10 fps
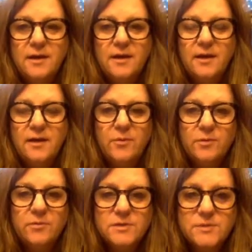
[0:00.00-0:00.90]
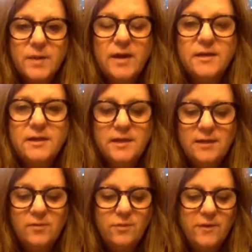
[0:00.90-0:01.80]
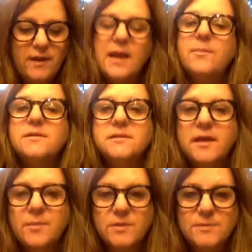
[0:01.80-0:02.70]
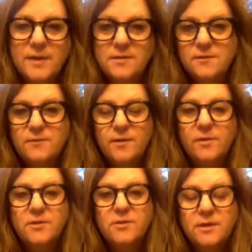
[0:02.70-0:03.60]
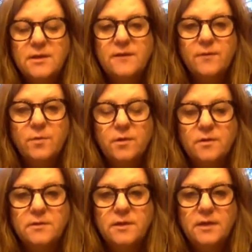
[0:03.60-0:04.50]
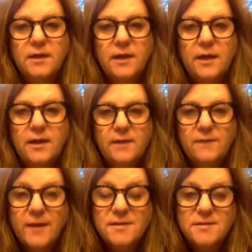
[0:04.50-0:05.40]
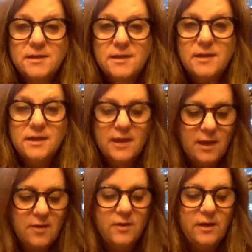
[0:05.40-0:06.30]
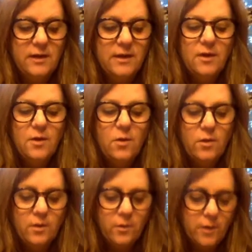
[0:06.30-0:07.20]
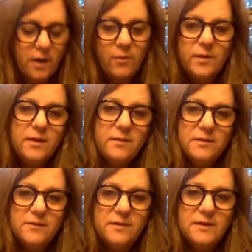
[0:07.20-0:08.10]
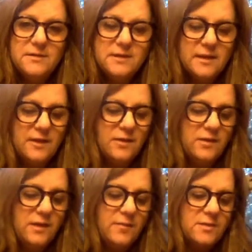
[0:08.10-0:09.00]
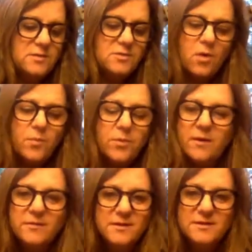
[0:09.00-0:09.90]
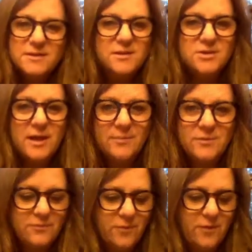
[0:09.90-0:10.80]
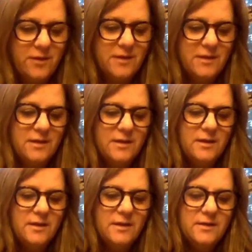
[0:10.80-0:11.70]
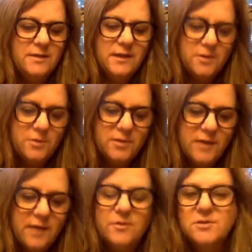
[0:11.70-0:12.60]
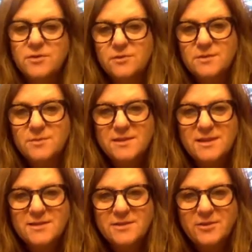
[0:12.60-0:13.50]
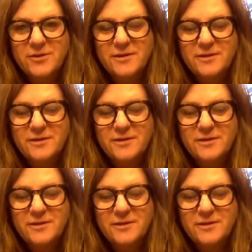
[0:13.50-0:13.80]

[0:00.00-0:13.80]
And are we responding with an Amos-like perspective? Are we looking at the world and investing in it, caring? Or are we living into that theme that's so prevalent in chapter 4? Yet you did not return to me, says the Lord.